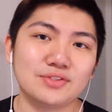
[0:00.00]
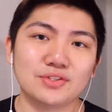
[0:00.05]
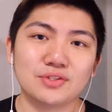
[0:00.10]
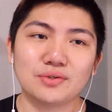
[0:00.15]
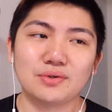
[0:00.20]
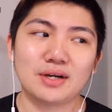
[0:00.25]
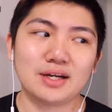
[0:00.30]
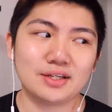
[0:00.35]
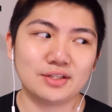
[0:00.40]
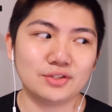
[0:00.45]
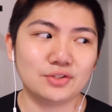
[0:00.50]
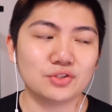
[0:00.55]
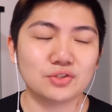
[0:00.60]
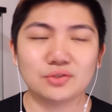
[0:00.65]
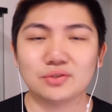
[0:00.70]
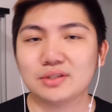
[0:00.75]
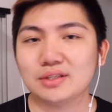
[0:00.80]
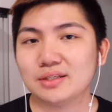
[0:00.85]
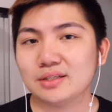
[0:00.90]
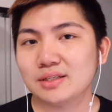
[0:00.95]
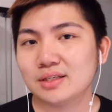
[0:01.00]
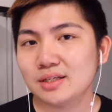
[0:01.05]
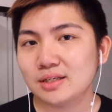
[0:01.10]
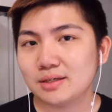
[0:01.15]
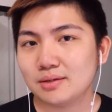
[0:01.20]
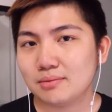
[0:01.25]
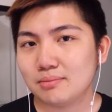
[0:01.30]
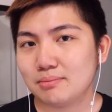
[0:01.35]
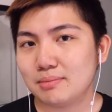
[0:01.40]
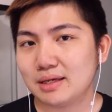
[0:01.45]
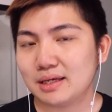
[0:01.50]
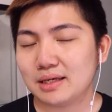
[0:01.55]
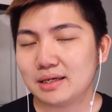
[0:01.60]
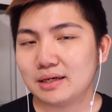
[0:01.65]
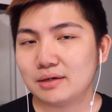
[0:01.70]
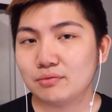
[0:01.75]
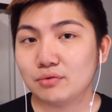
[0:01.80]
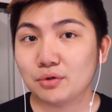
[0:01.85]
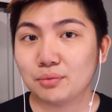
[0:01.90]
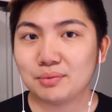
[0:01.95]
so I usually make
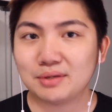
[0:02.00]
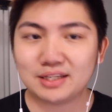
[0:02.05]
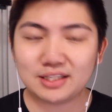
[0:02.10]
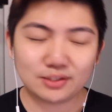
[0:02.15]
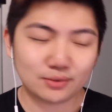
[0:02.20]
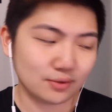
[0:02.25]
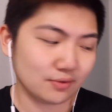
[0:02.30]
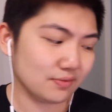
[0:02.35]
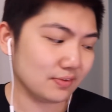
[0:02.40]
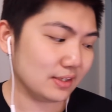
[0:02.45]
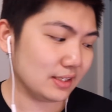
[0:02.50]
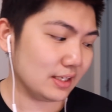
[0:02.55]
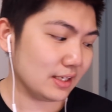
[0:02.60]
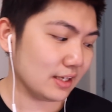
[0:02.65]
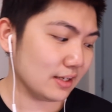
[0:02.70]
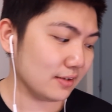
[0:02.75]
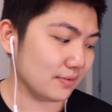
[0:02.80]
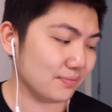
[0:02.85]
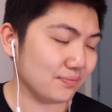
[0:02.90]
a role plays with the